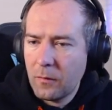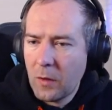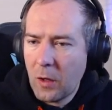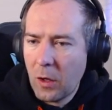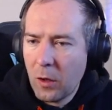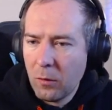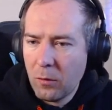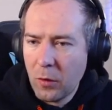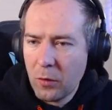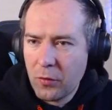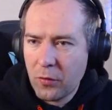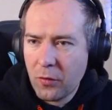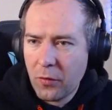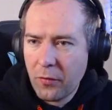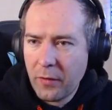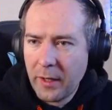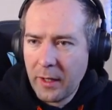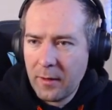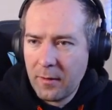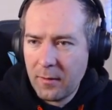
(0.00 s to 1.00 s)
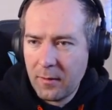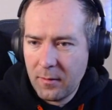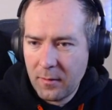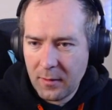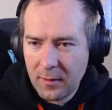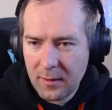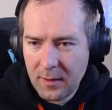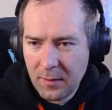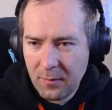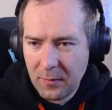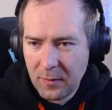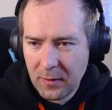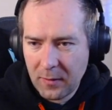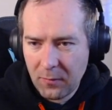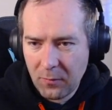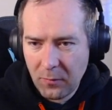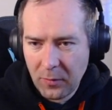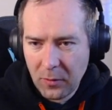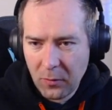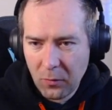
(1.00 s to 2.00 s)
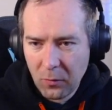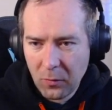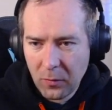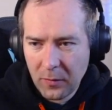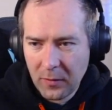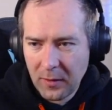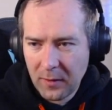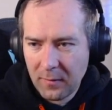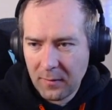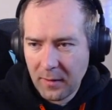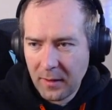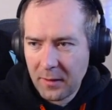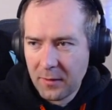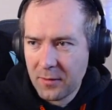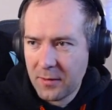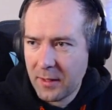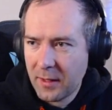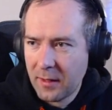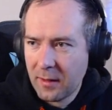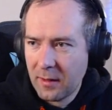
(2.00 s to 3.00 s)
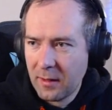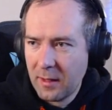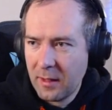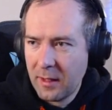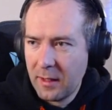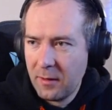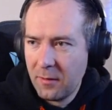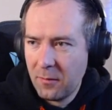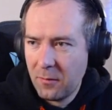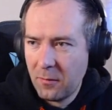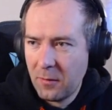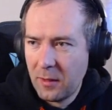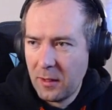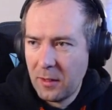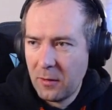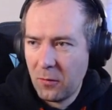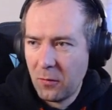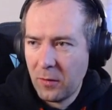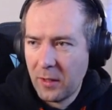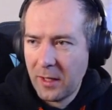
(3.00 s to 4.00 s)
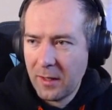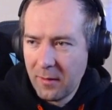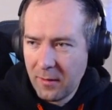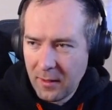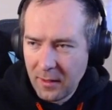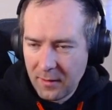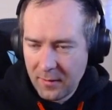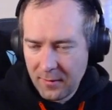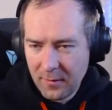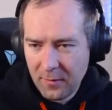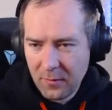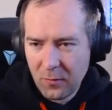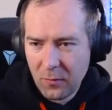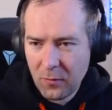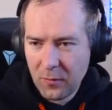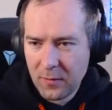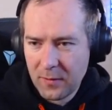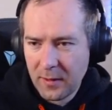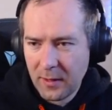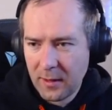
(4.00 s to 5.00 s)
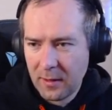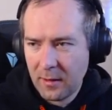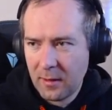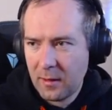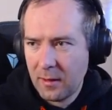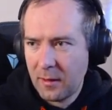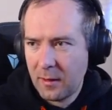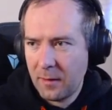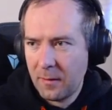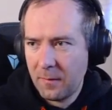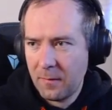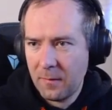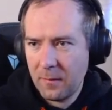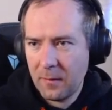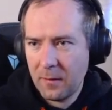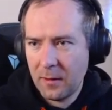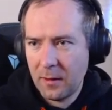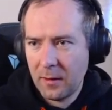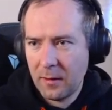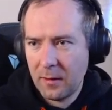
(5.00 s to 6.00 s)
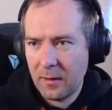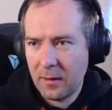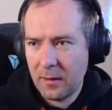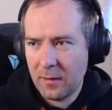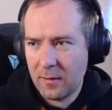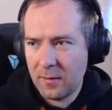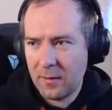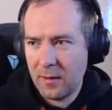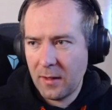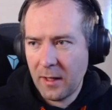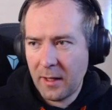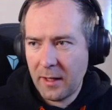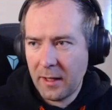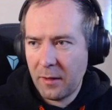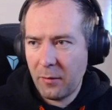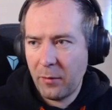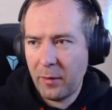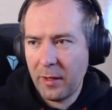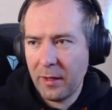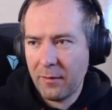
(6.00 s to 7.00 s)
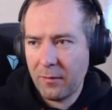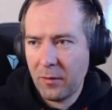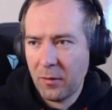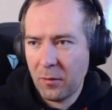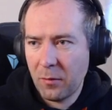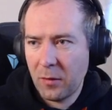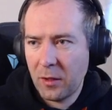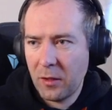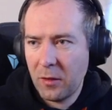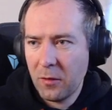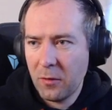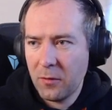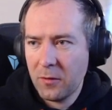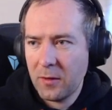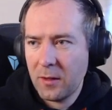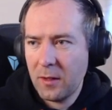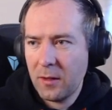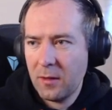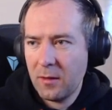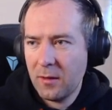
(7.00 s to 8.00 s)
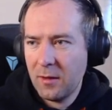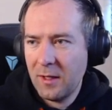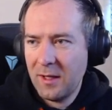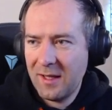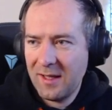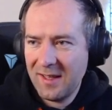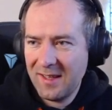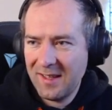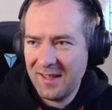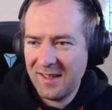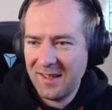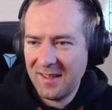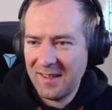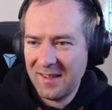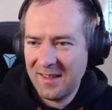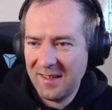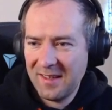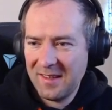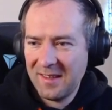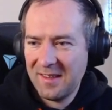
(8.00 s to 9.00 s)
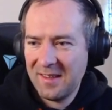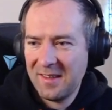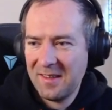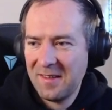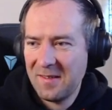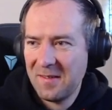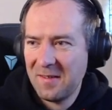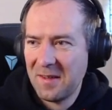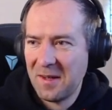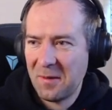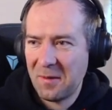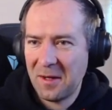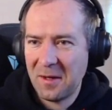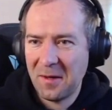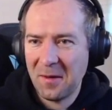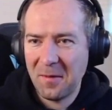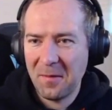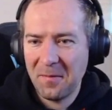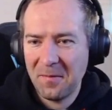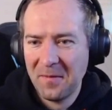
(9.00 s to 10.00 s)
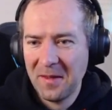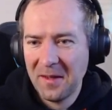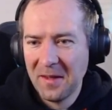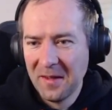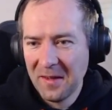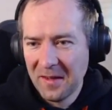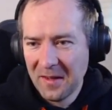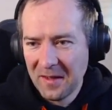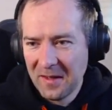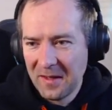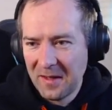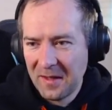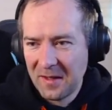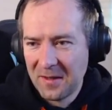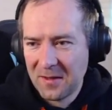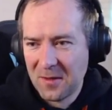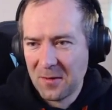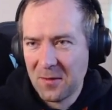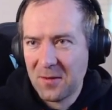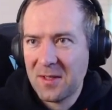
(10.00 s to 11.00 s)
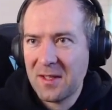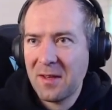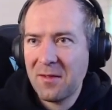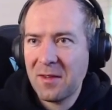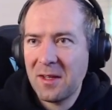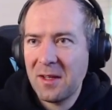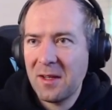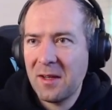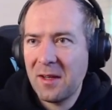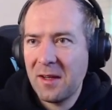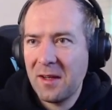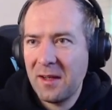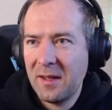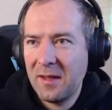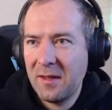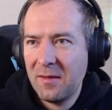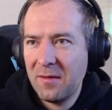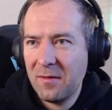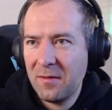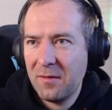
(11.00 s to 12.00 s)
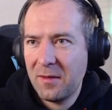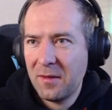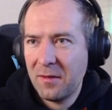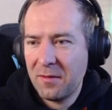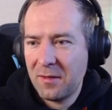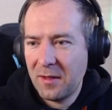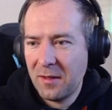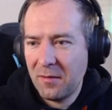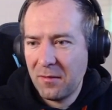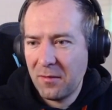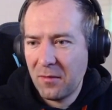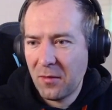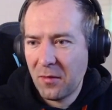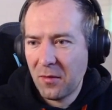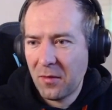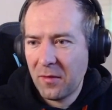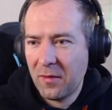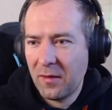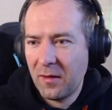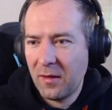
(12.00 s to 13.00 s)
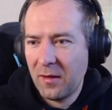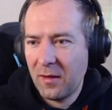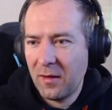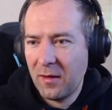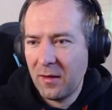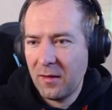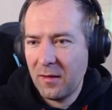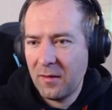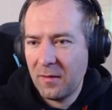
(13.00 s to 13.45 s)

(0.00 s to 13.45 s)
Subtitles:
Almost correct, except that we don't want the entire second line. We need to index into the second line, and that is the I we have not been using. There we go. So 79, 1540.